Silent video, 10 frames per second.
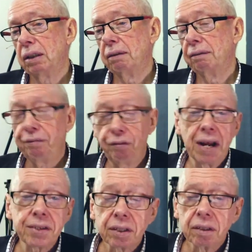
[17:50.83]

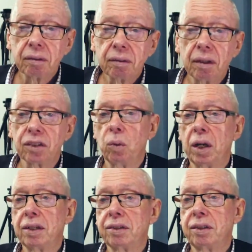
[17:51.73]
front as
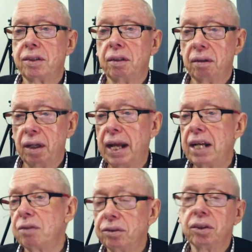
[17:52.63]
well as an
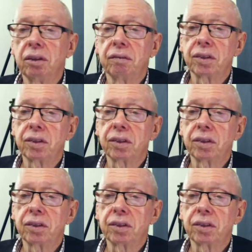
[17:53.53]
answering service.